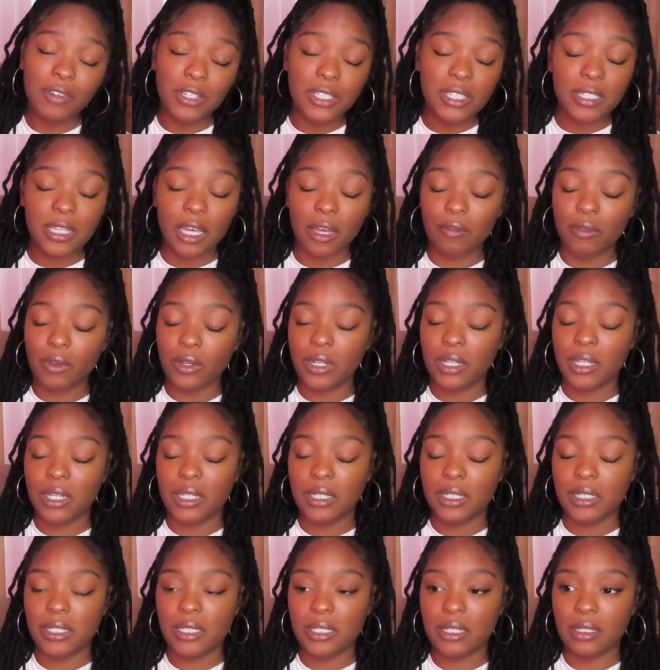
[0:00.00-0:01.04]
discovered
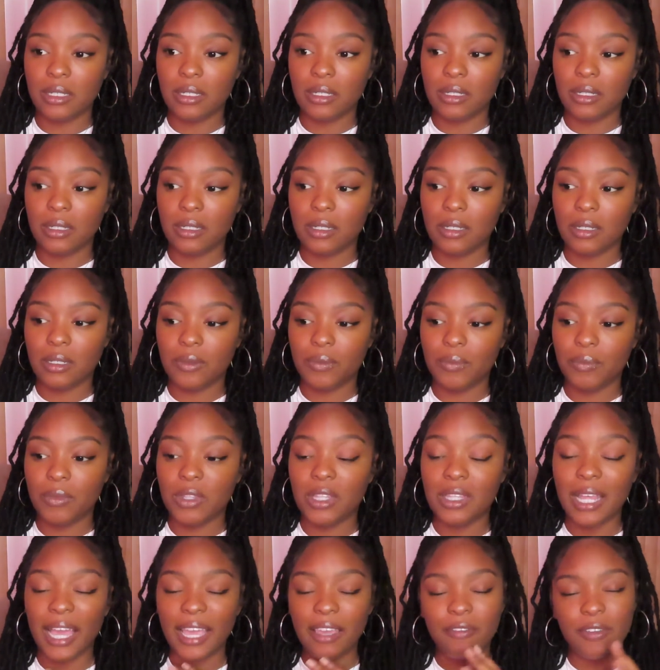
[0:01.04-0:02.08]
is
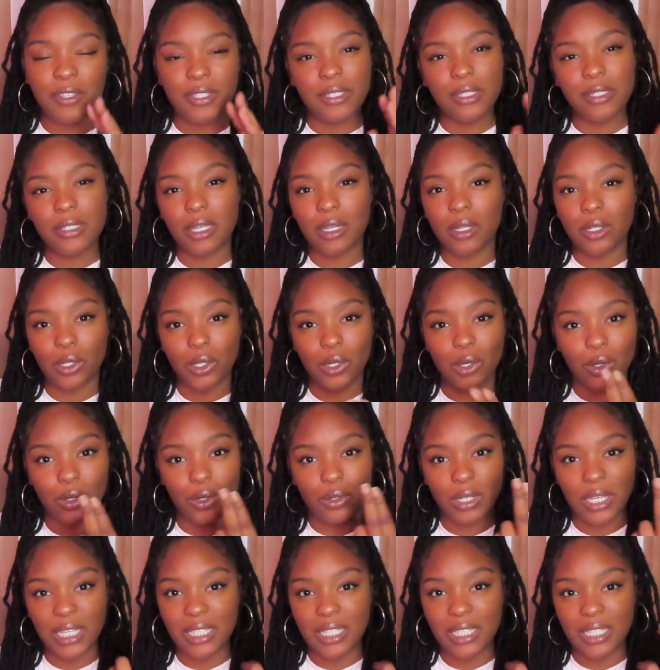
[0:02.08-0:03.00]
life is cyclical.